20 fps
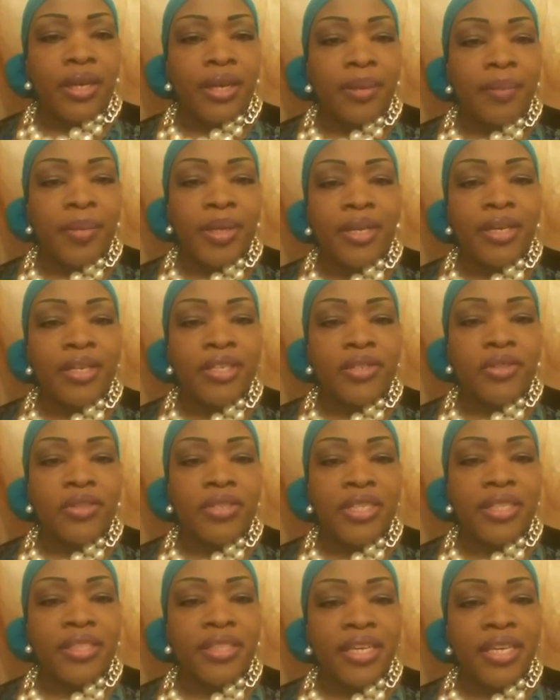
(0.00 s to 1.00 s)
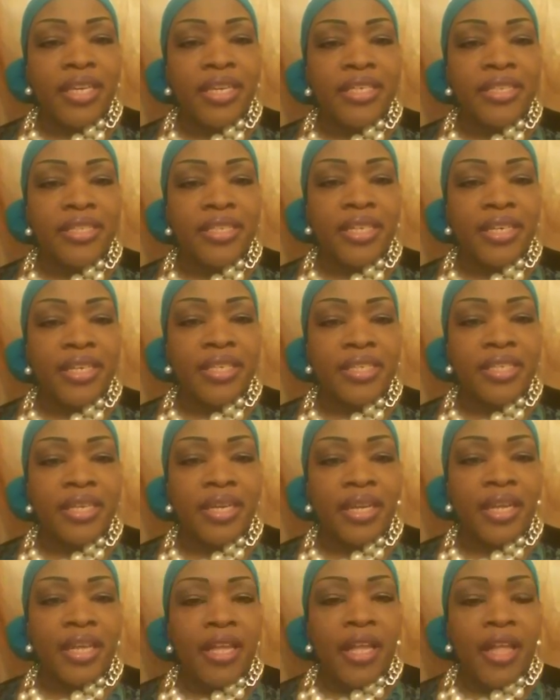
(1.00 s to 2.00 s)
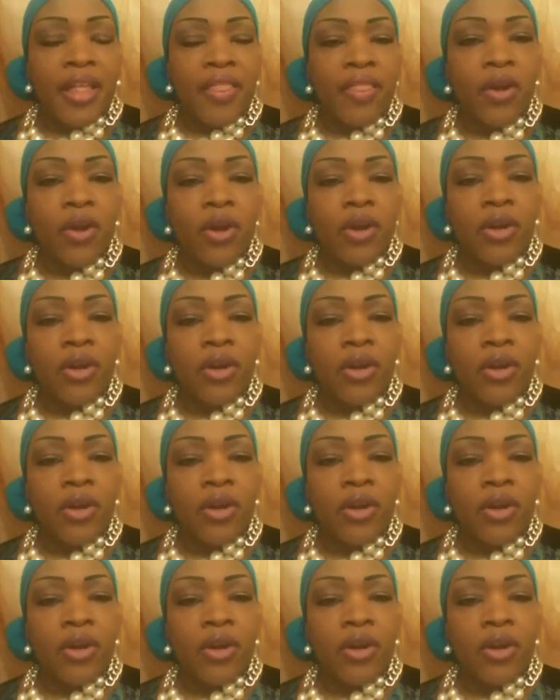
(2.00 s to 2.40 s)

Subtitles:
Because the thing is this, there